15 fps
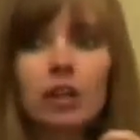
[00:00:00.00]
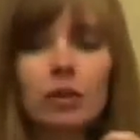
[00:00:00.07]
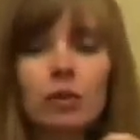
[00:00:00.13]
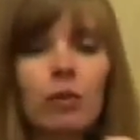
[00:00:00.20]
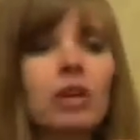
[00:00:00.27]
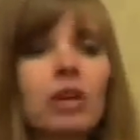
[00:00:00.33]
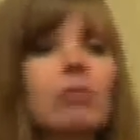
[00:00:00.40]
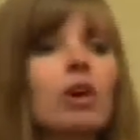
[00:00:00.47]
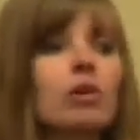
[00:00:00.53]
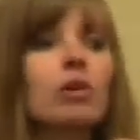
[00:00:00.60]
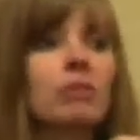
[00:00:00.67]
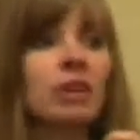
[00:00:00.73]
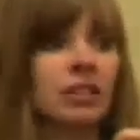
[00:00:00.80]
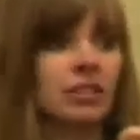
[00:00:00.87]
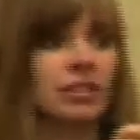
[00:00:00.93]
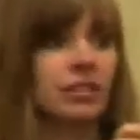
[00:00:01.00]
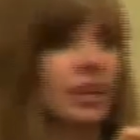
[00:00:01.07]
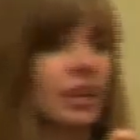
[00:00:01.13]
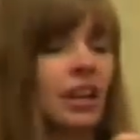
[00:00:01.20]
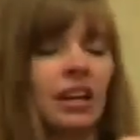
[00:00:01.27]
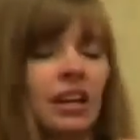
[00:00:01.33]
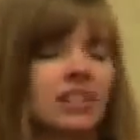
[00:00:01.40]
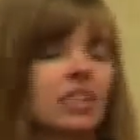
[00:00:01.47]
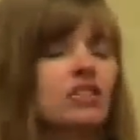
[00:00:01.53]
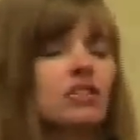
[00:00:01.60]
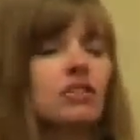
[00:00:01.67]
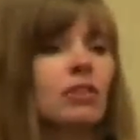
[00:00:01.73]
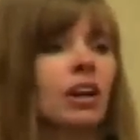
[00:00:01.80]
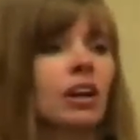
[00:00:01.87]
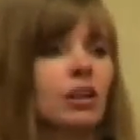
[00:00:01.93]
in one moment, and I kid
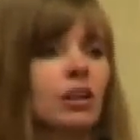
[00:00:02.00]
you not,